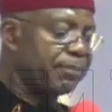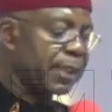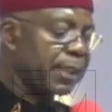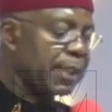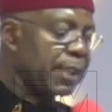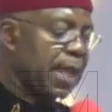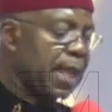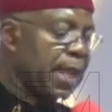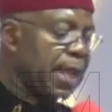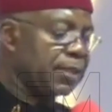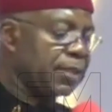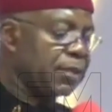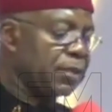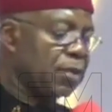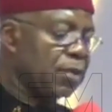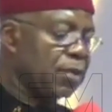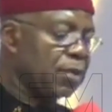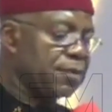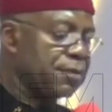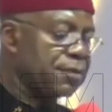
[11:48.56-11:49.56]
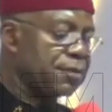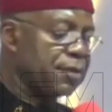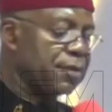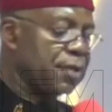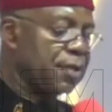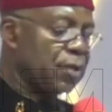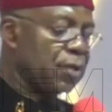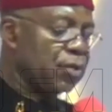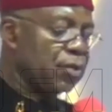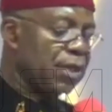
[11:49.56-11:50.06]
and return us
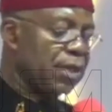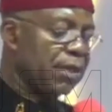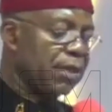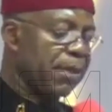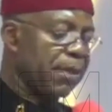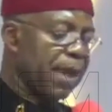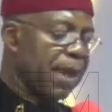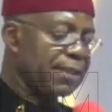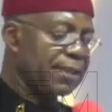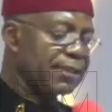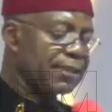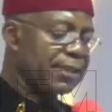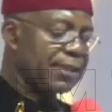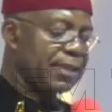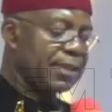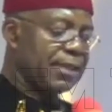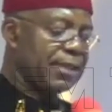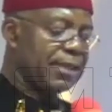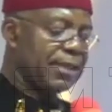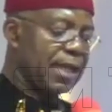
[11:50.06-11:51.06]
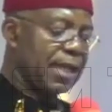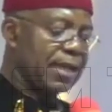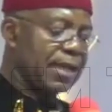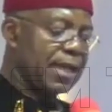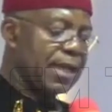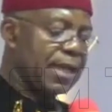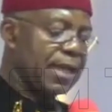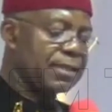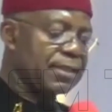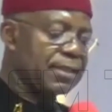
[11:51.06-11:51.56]
to the path that
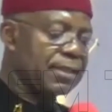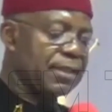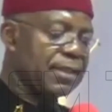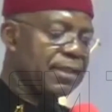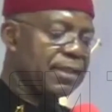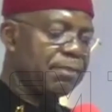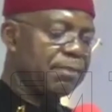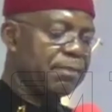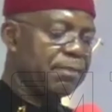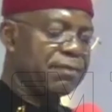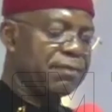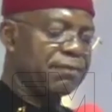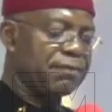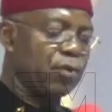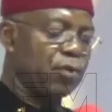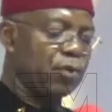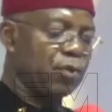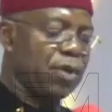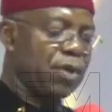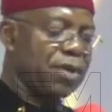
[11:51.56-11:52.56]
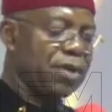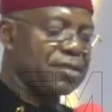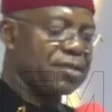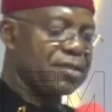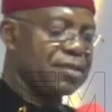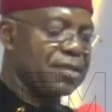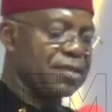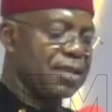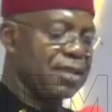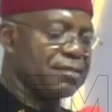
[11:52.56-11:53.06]
guaranteed peaceful
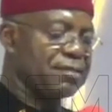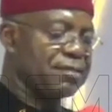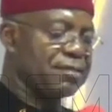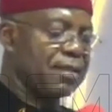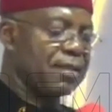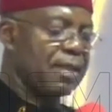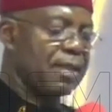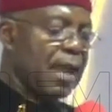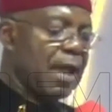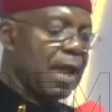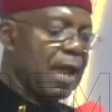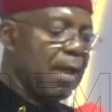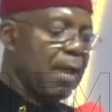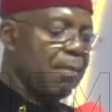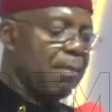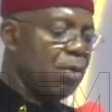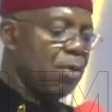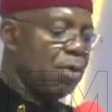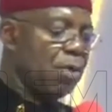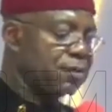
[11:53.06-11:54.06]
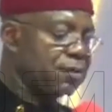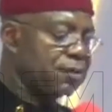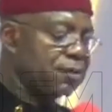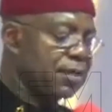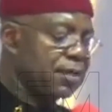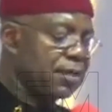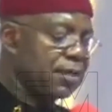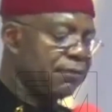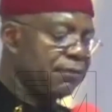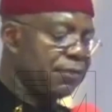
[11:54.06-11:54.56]
coexistence amongst
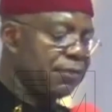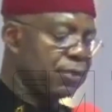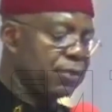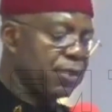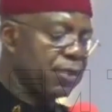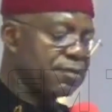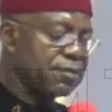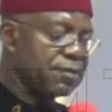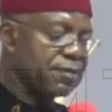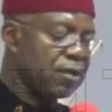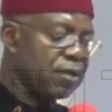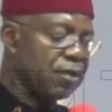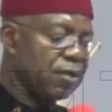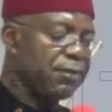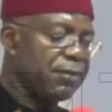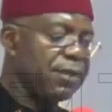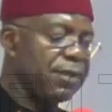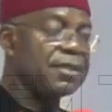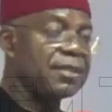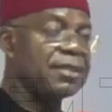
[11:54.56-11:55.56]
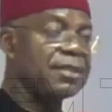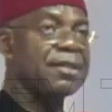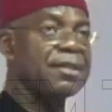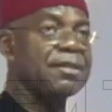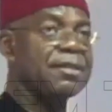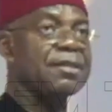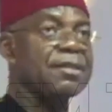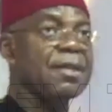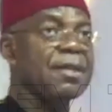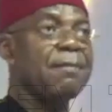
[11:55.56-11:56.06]
individuals and
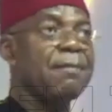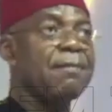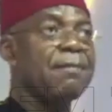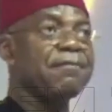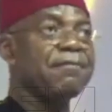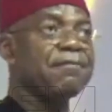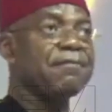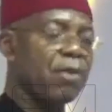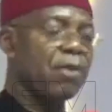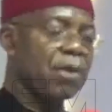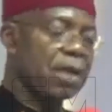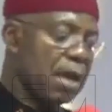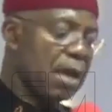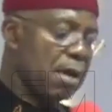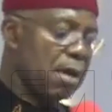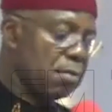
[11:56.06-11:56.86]
communities before now.